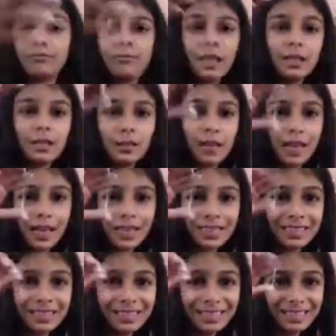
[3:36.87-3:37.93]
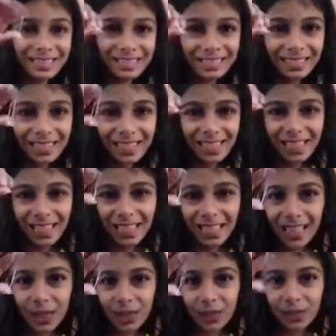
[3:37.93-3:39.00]
that's okay.
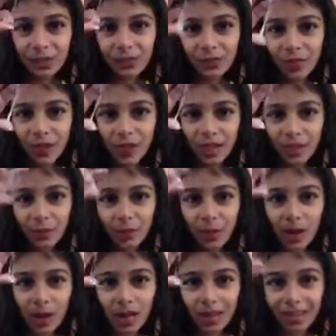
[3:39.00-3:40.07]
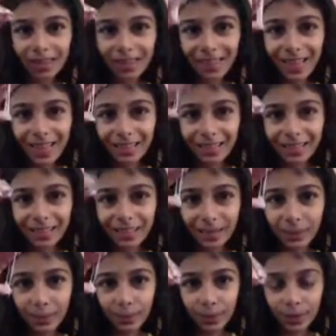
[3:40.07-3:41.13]
It was fun while it
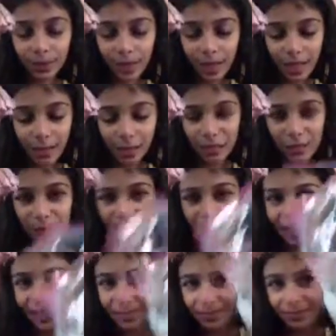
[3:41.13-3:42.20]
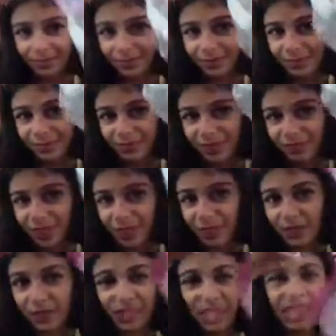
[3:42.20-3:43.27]
lasted, but yeah, it was pink
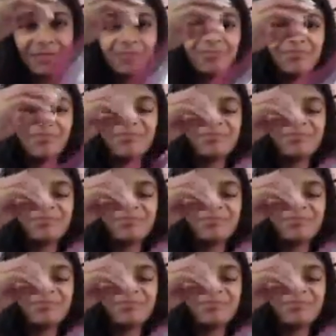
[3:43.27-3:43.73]
fluffy slime.